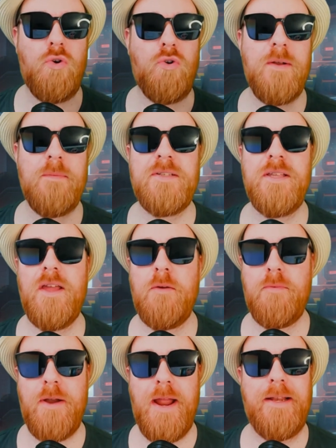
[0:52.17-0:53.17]
grips in their
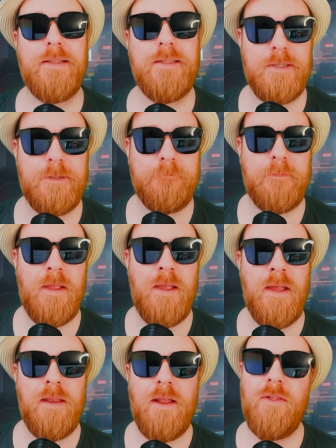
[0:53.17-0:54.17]
brain.
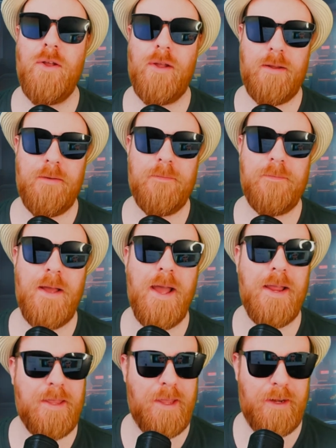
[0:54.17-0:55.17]
Now look, I
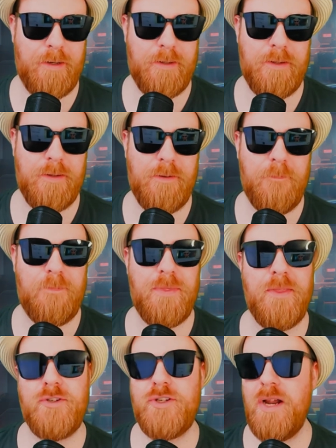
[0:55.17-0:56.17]
get it.
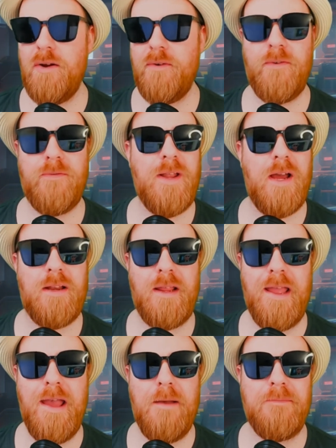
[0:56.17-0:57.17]
The Sheriff of
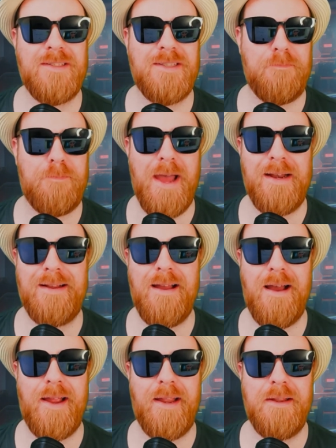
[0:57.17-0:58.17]
Nottingham is the bad
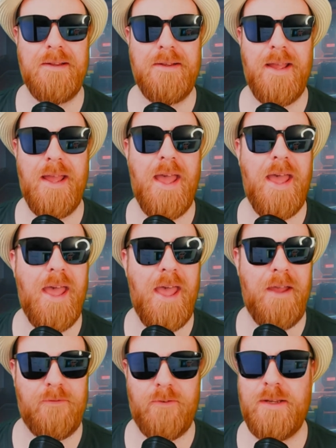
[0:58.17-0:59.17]
guy.
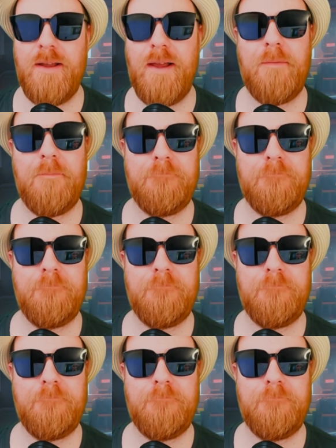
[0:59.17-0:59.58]
Every time.